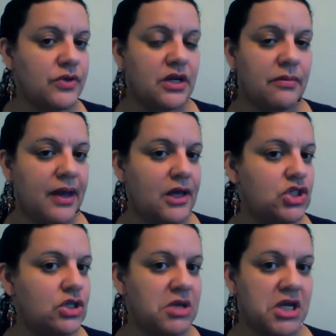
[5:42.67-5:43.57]
you can
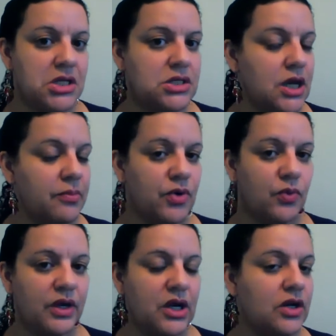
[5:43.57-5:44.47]
imagine like a
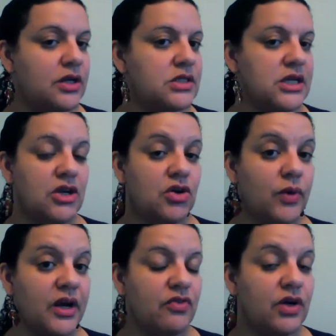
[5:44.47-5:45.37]
Tupperware container,
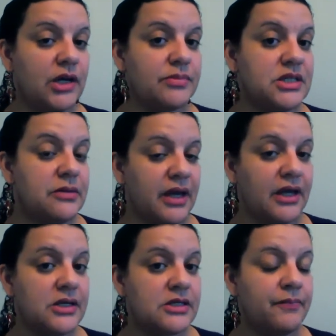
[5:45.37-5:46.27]
whatever comes to
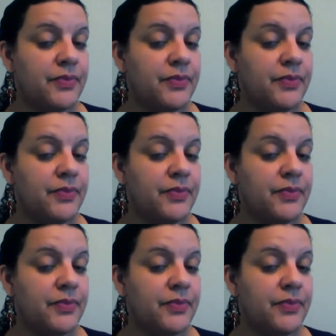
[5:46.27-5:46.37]
mind.